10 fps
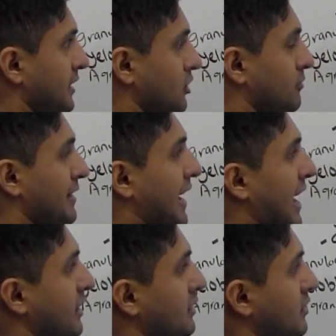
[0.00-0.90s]
It will make
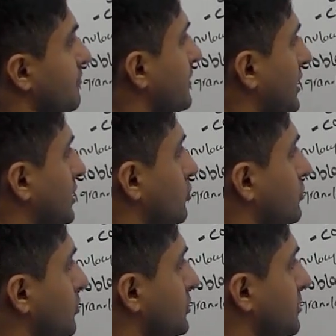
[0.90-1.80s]
N, and they'll
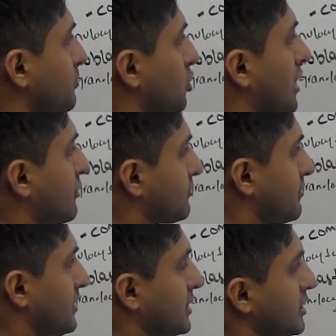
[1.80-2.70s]
remove the pro out
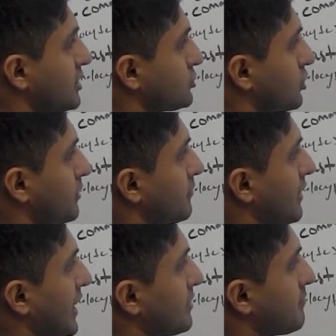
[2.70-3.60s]
from here, so it'll become
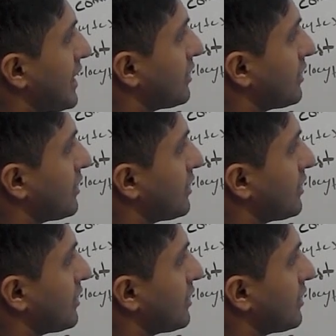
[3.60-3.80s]
N